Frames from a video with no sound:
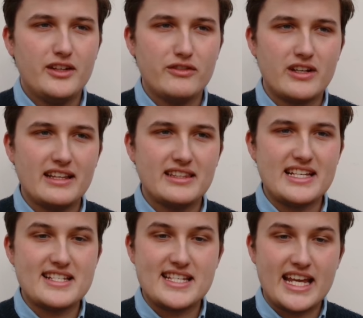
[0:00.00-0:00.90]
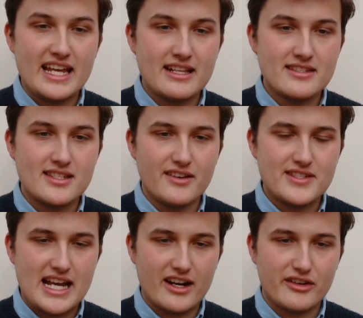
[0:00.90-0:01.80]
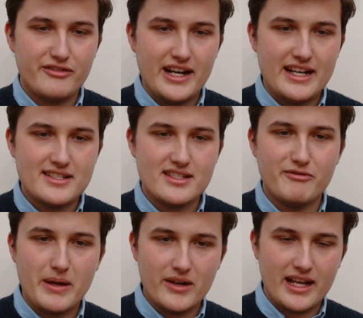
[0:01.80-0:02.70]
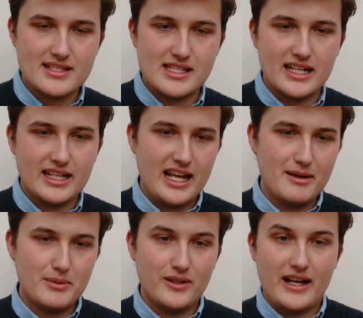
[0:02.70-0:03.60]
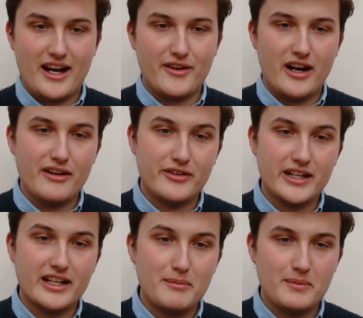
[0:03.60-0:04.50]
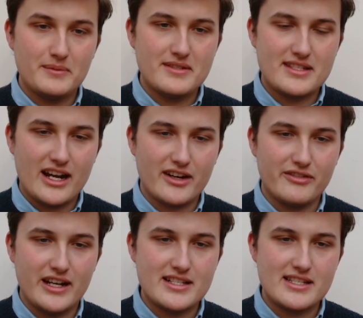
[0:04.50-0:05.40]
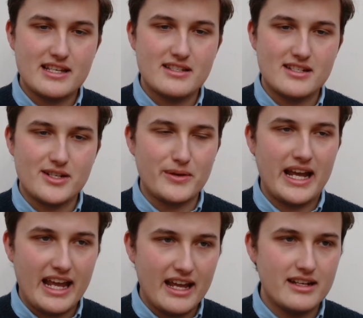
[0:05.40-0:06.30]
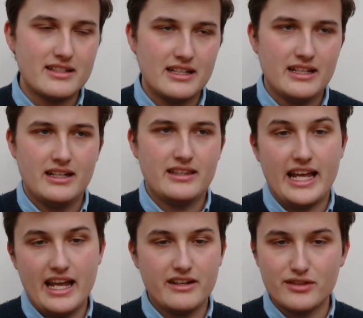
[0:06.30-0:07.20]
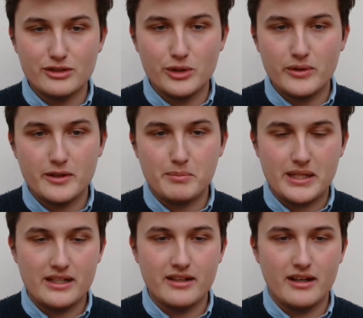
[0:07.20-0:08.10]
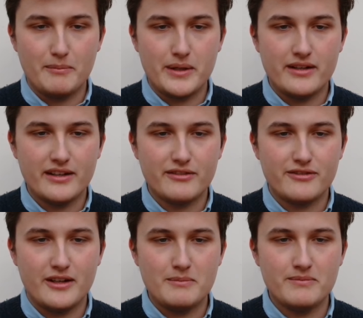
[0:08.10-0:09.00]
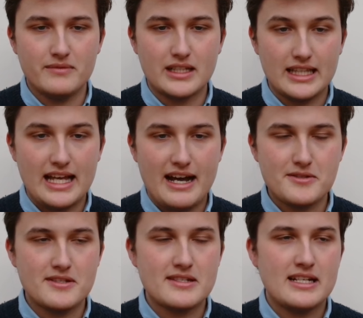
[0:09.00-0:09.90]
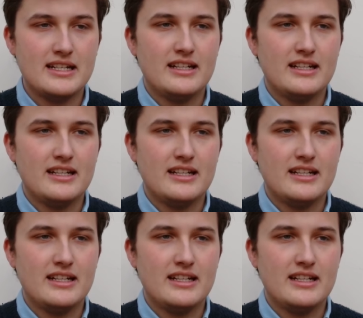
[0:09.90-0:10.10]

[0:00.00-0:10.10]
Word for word: You've got these scenes of sacrifice of Melchizedek and Abel offering up sacrifices to a hand, the hand of the Lord appear, appearing from the clouds.